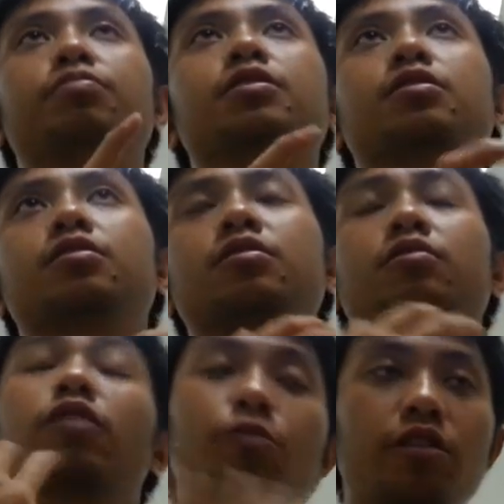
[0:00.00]
But
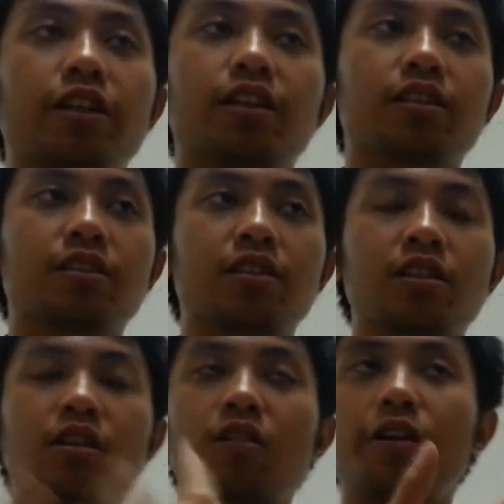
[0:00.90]
one more
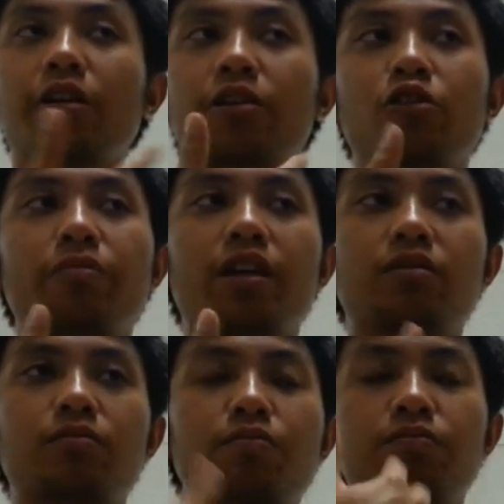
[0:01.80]
thing, how can you make
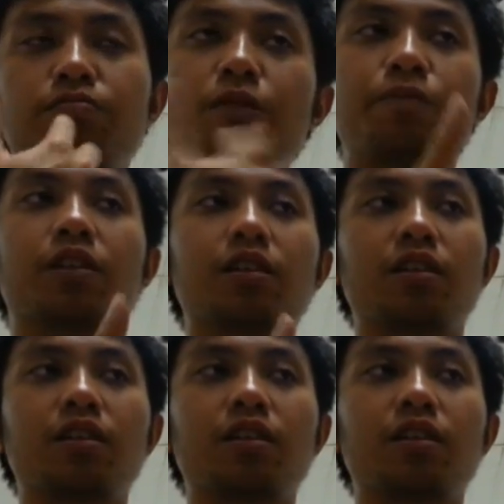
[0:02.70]
people